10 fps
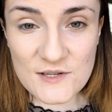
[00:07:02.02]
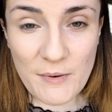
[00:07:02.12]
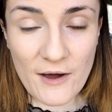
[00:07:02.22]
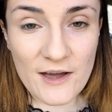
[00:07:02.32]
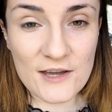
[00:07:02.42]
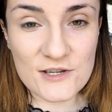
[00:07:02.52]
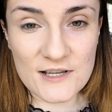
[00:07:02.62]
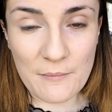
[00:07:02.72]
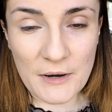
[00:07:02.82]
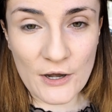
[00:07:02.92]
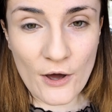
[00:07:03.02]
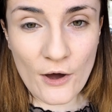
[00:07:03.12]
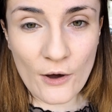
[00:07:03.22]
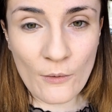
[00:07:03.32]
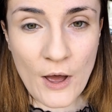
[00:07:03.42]
about it, just let me
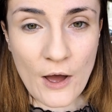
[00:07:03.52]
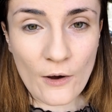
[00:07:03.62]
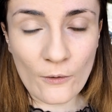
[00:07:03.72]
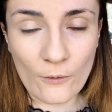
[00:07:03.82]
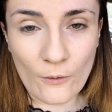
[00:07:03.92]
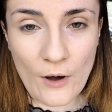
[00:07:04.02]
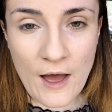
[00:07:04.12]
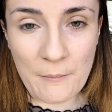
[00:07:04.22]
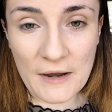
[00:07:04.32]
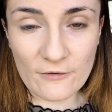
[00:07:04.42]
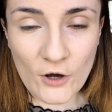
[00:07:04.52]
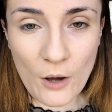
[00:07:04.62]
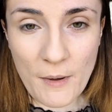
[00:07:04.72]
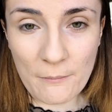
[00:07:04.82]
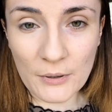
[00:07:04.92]
know or leave a
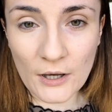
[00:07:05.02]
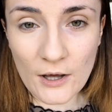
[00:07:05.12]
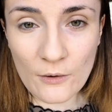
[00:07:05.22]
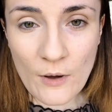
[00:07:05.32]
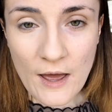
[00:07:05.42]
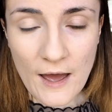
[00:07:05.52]
comment below.